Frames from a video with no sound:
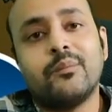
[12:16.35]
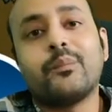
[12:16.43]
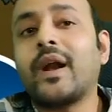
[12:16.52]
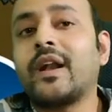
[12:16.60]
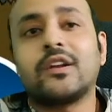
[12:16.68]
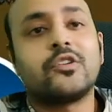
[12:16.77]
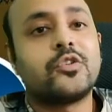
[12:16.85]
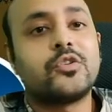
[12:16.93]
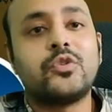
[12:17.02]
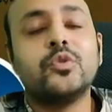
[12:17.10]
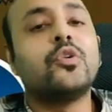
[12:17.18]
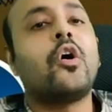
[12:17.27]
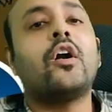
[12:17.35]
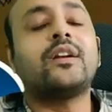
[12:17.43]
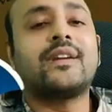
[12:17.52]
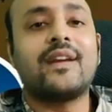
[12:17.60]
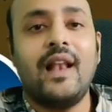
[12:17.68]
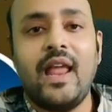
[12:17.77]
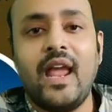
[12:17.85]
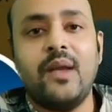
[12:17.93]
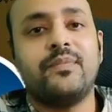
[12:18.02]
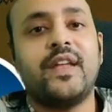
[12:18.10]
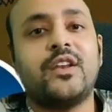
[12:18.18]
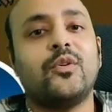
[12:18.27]
But do not
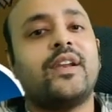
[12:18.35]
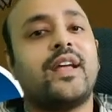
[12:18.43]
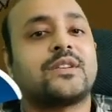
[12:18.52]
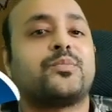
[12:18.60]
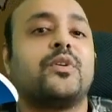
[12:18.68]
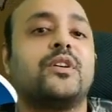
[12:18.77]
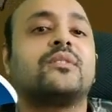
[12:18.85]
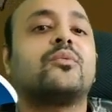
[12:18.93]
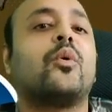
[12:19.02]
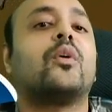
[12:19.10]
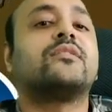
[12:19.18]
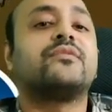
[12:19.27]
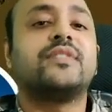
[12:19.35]
claim that you are an expert in quantum